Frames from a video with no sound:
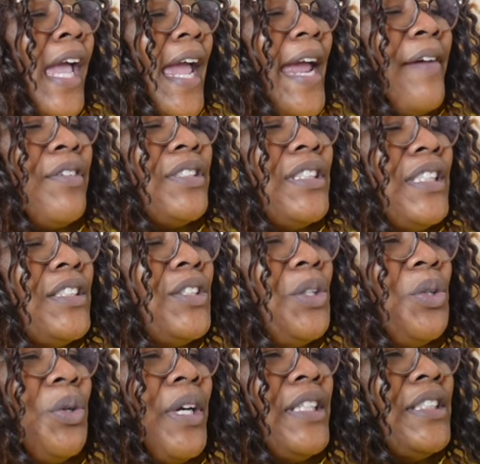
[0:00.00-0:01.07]
Ever since the
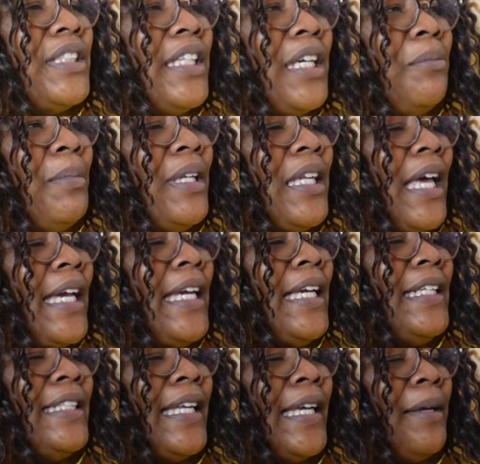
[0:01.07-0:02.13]
Grinch did me like
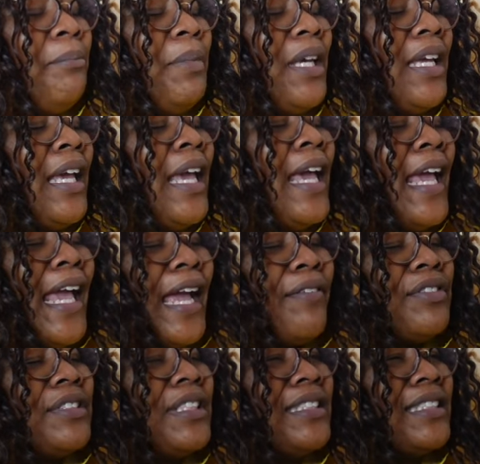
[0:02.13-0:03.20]
he did me,
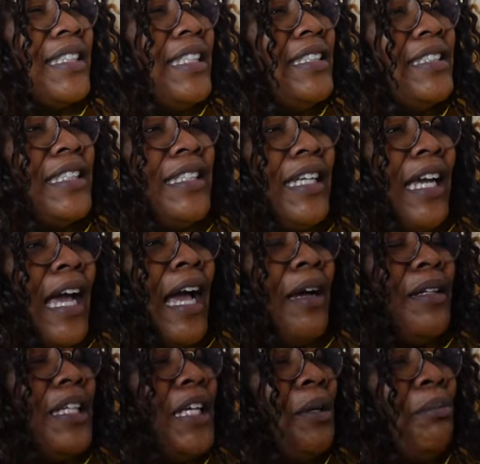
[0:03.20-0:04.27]
ever since Lisa
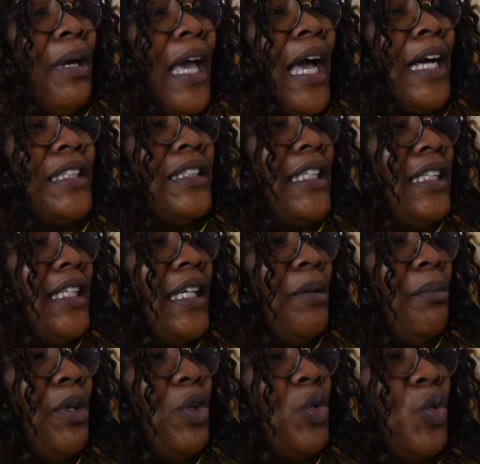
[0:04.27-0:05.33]
did me how she
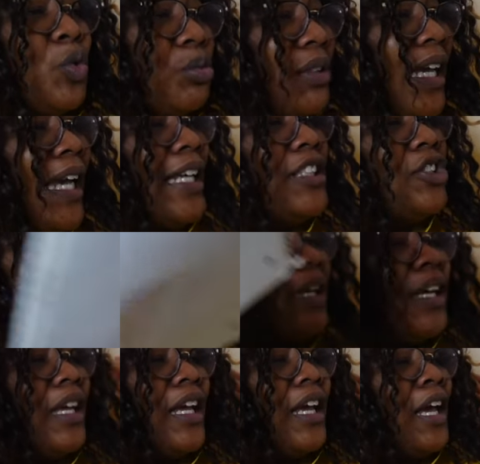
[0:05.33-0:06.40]
did me, you know what I'm saying? It's just
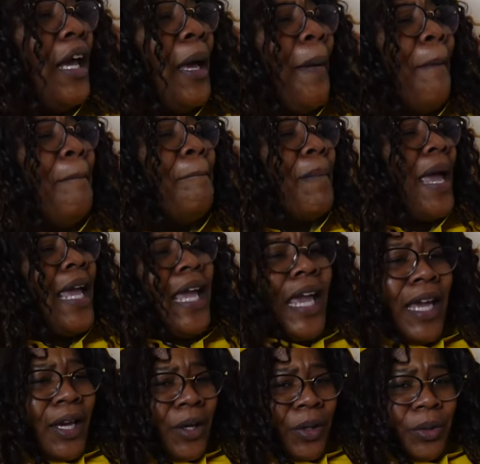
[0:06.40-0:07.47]
been
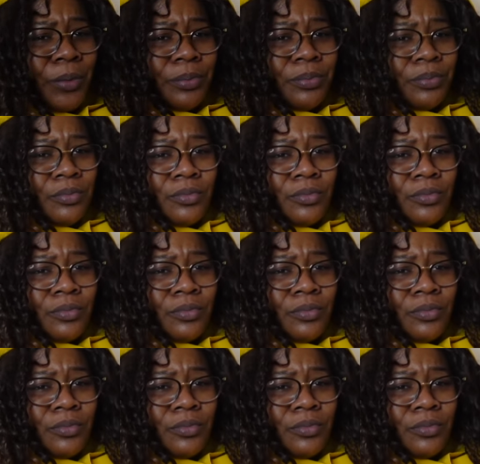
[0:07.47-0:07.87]
mayhem.